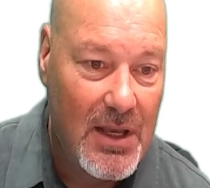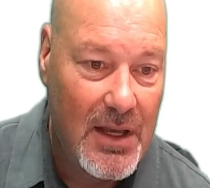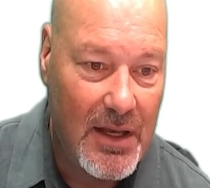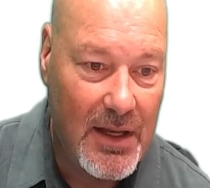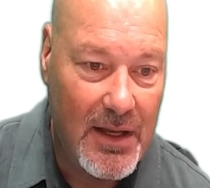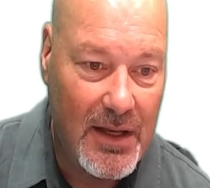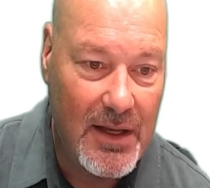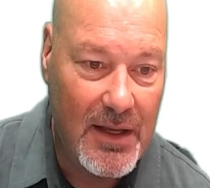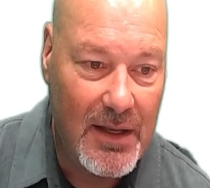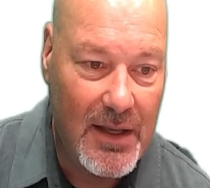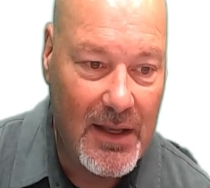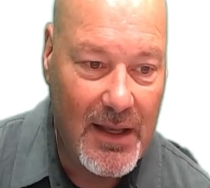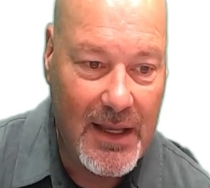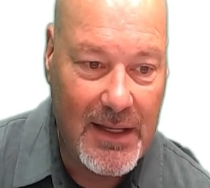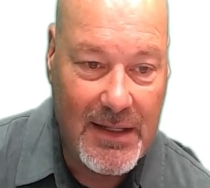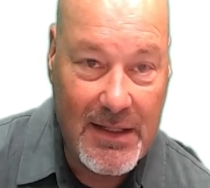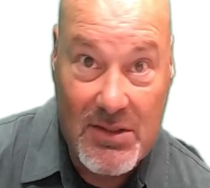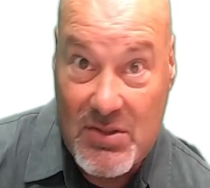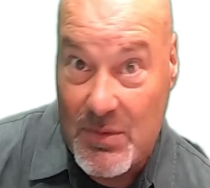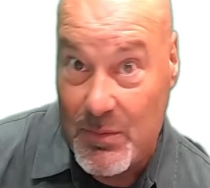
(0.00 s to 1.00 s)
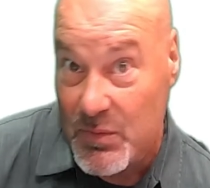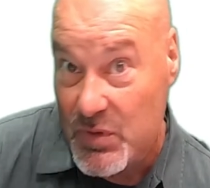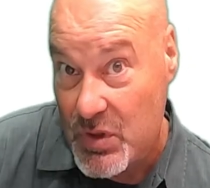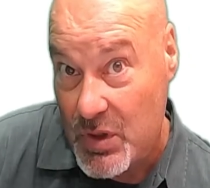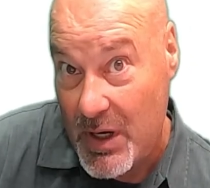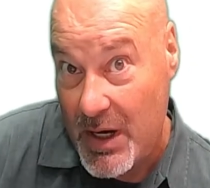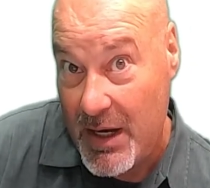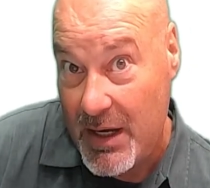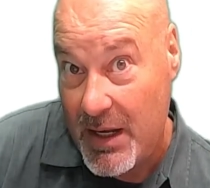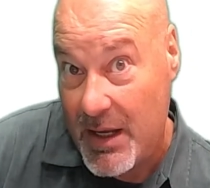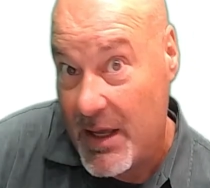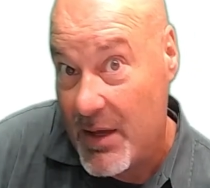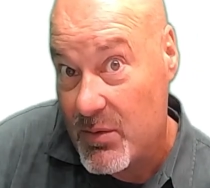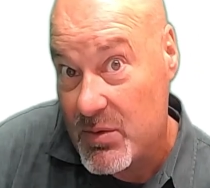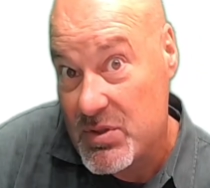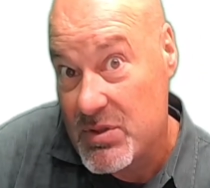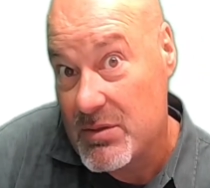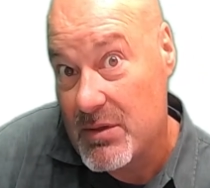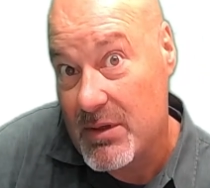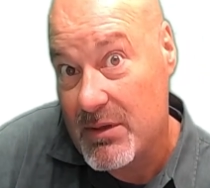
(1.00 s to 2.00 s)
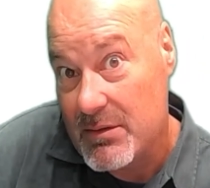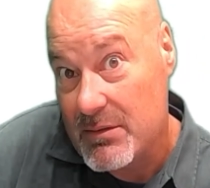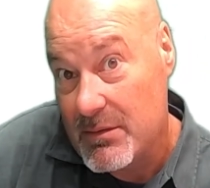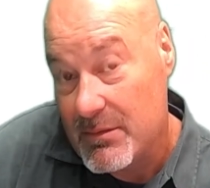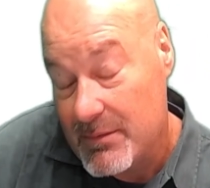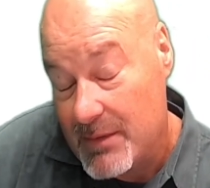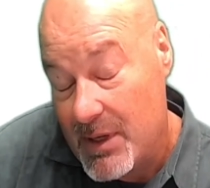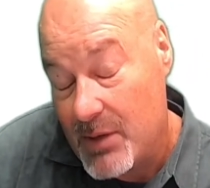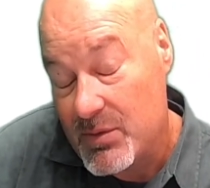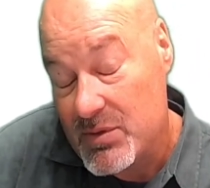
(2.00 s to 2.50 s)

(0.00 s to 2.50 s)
I did some training. That